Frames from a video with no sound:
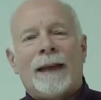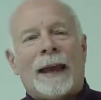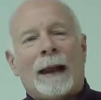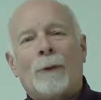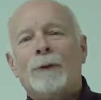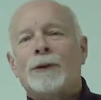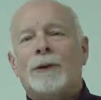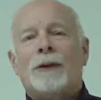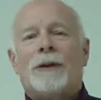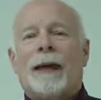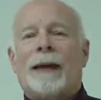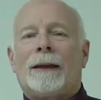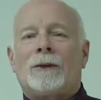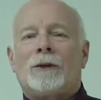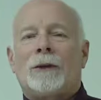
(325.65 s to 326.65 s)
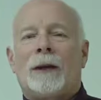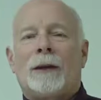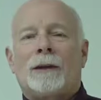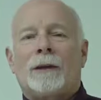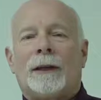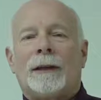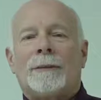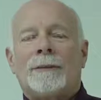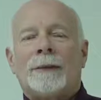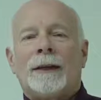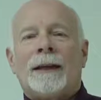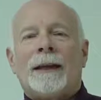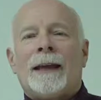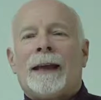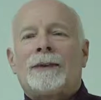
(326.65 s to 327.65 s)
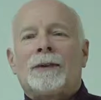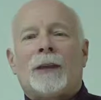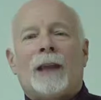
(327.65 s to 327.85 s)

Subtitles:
And I want you to take it seriously. It's